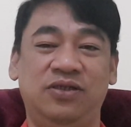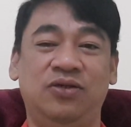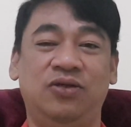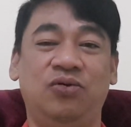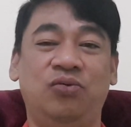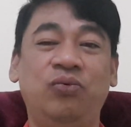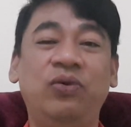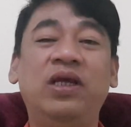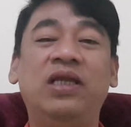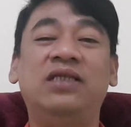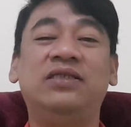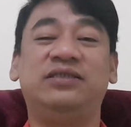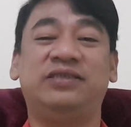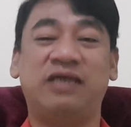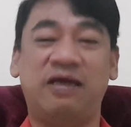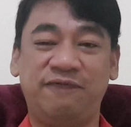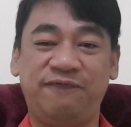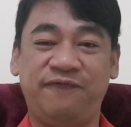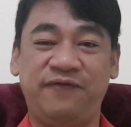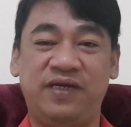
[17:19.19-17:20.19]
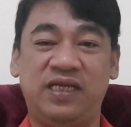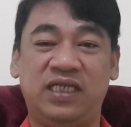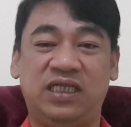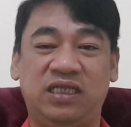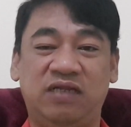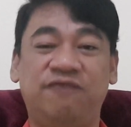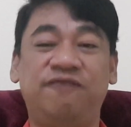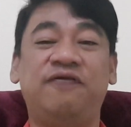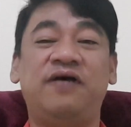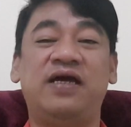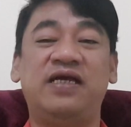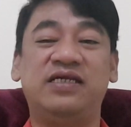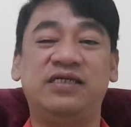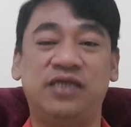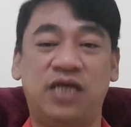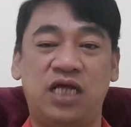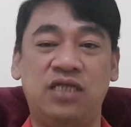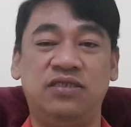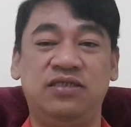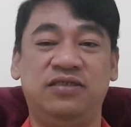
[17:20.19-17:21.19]
who will definitely
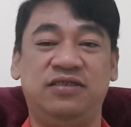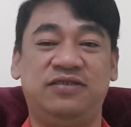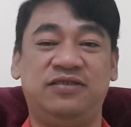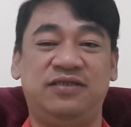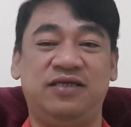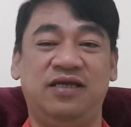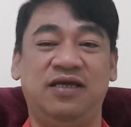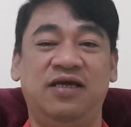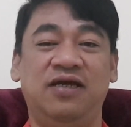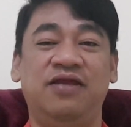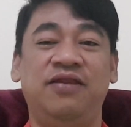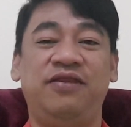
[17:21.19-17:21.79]
finance